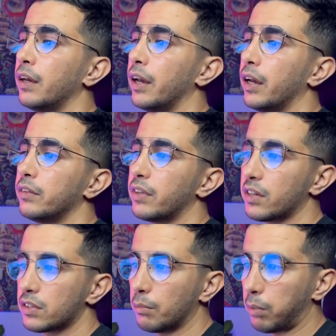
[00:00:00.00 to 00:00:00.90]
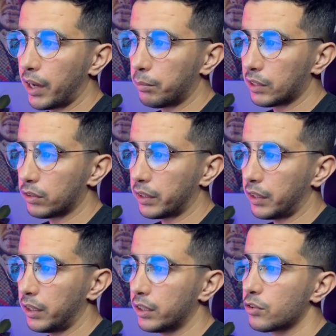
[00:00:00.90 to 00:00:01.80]
And there is the buy button in
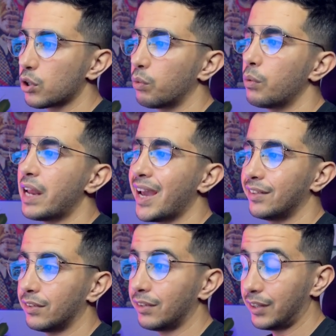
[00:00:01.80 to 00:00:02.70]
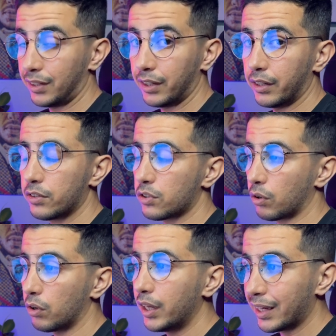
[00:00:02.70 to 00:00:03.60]
here. So we will add it in here.
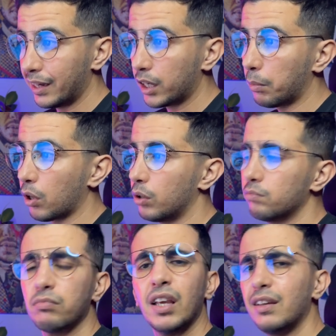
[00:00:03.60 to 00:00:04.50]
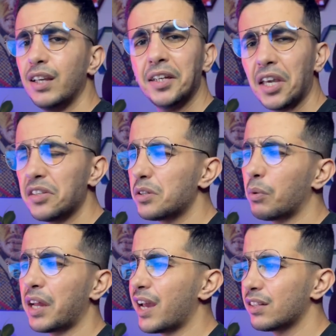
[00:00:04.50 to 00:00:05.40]
So click below. In case you
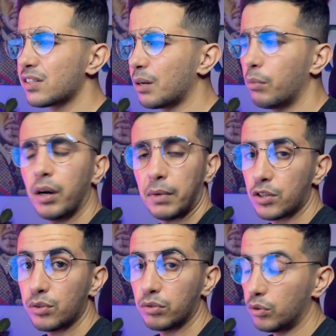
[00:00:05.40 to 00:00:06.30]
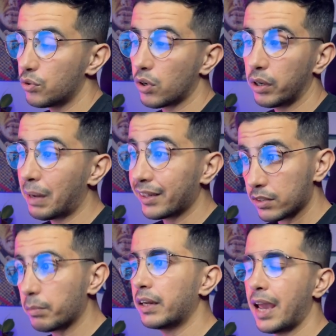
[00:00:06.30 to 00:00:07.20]
wanna add it somewhere, make sure to do so. In my case,
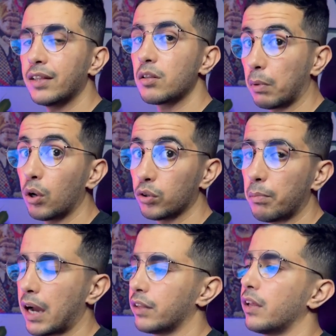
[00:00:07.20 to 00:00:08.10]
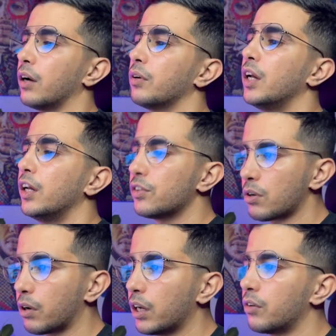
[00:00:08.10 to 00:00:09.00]
I'm gonna add it below the buy it now. So
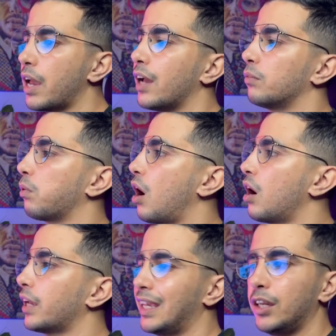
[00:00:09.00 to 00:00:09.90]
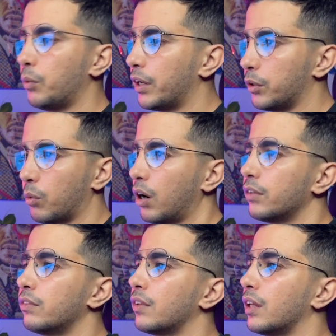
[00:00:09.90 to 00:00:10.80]
click on add block anywhere you
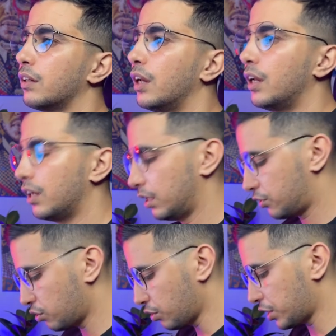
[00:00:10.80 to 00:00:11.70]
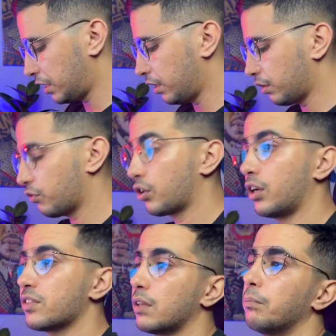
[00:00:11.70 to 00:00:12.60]
want, then search in here for
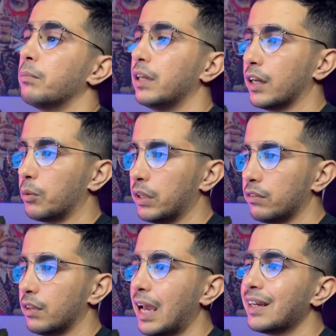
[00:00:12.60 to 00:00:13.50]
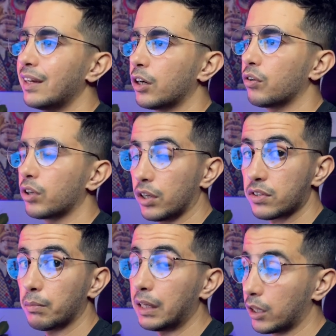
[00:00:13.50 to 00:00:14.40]
custom liquid and click on
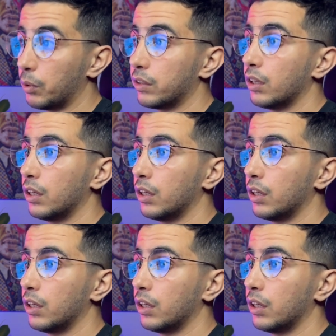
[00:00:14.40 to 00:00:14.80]
custom liquid